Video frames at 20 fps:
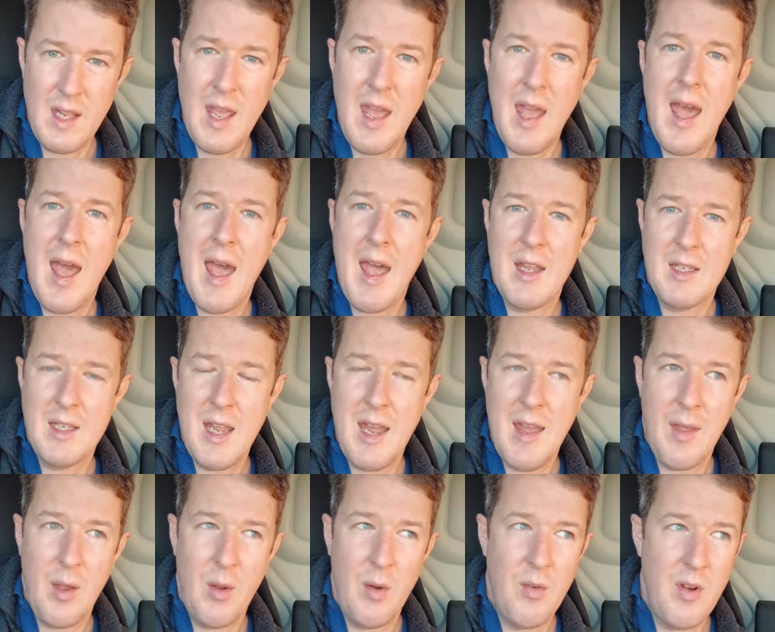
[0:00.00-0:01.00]
they?
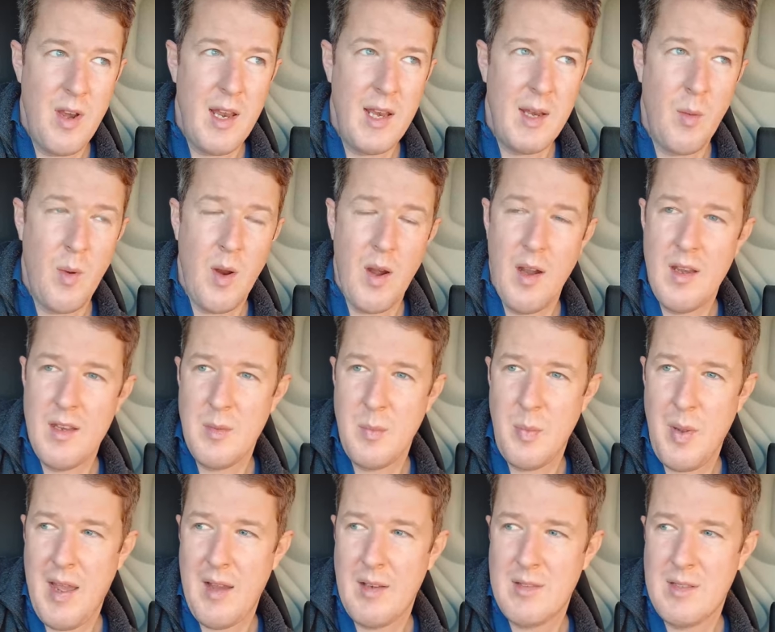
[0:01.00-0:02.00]
Yeah, they were really worried
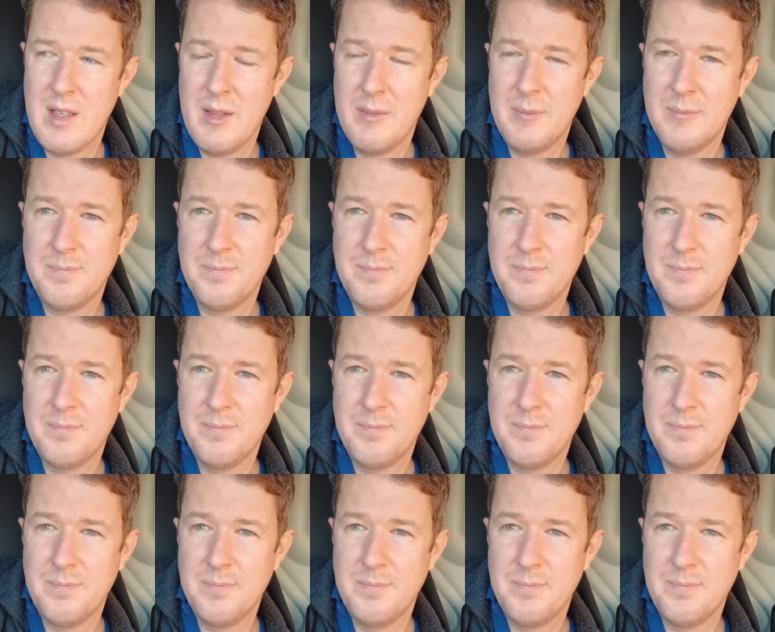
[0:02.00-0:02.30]
about it.